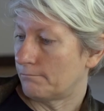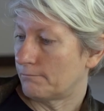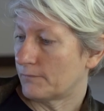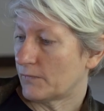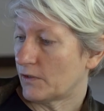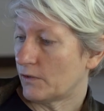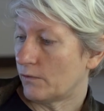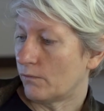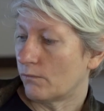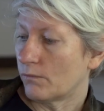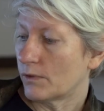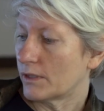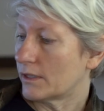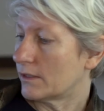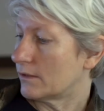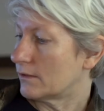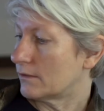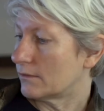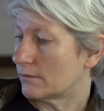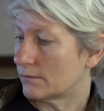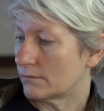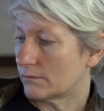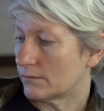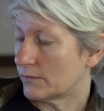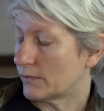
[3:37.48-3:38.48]
You know,
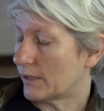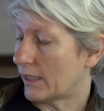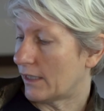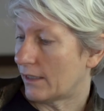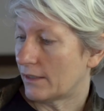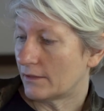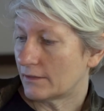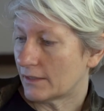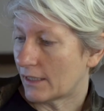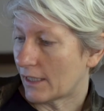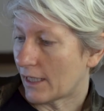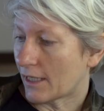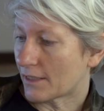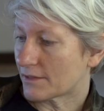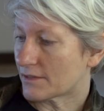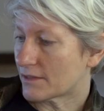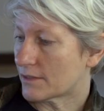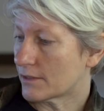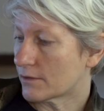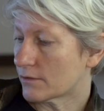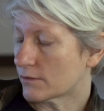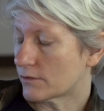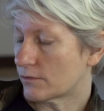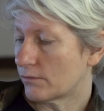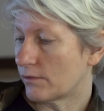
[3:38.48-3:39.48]
we are in the
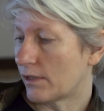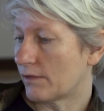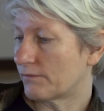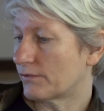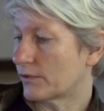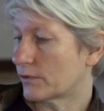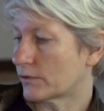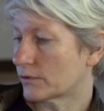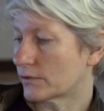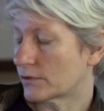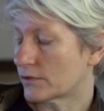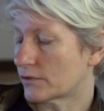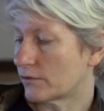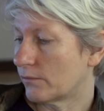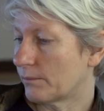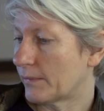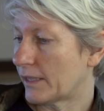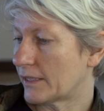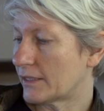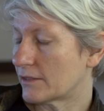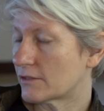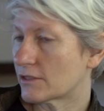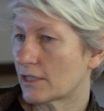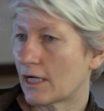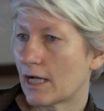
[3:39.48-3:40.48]
last years we have heard so
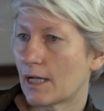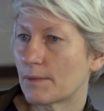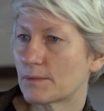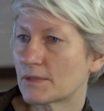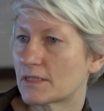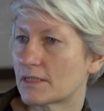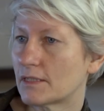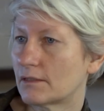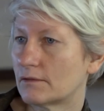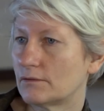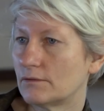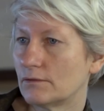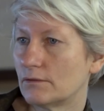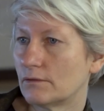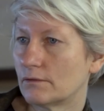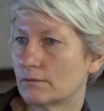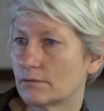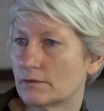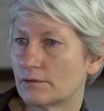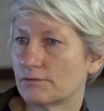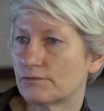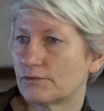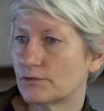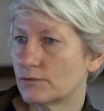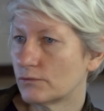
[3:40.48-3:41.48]
many times that, you know,
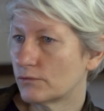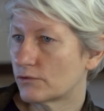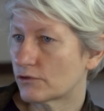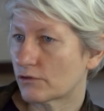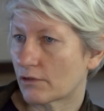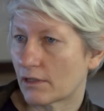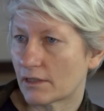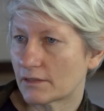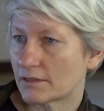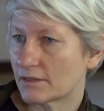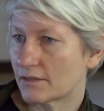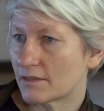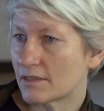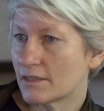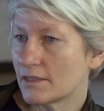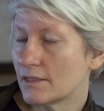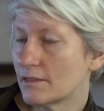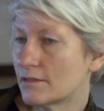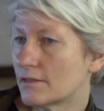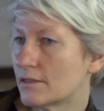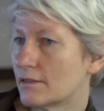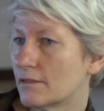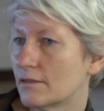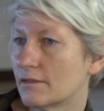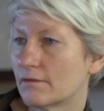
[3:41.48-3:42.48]
the future are the
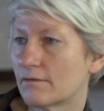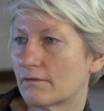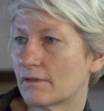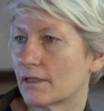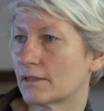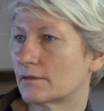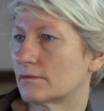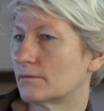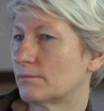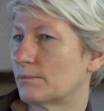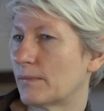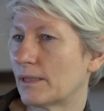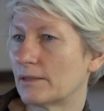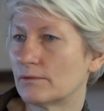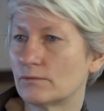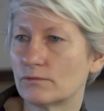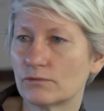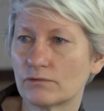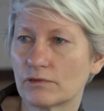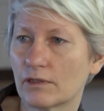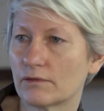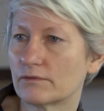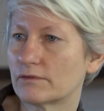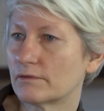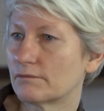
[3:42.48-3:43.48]
cities, that by
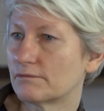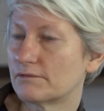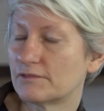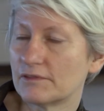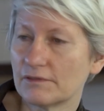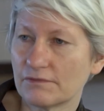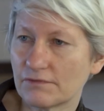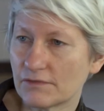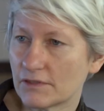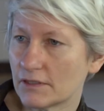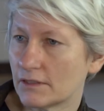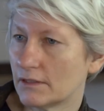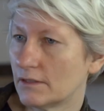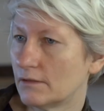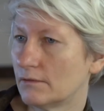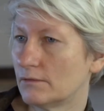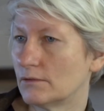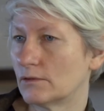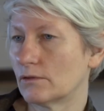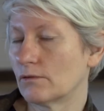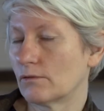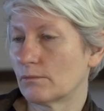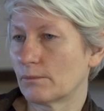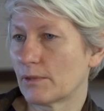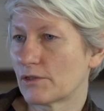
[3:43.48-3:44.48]
2050,
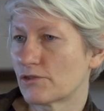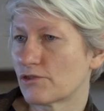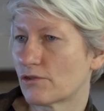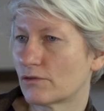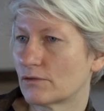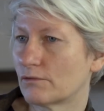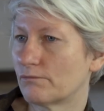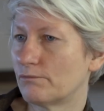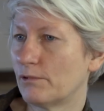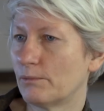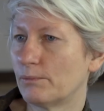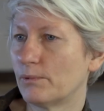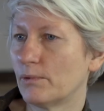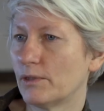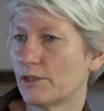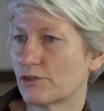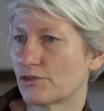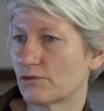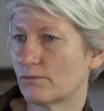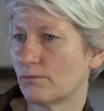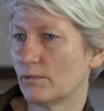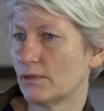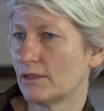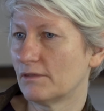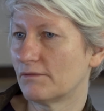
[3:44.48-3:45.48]
you know, majority of
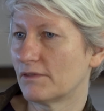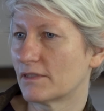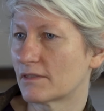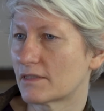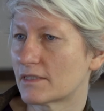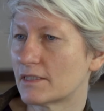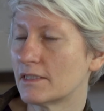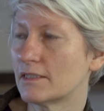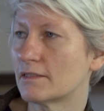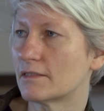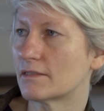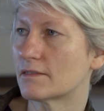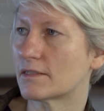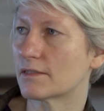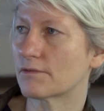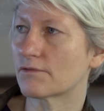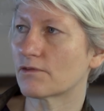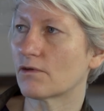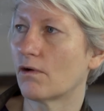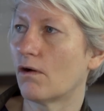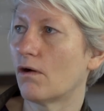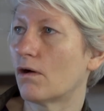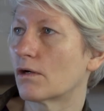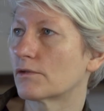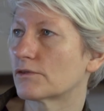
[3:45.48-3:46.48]
population will live in cities and
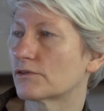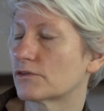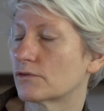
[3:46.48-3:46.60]
so on.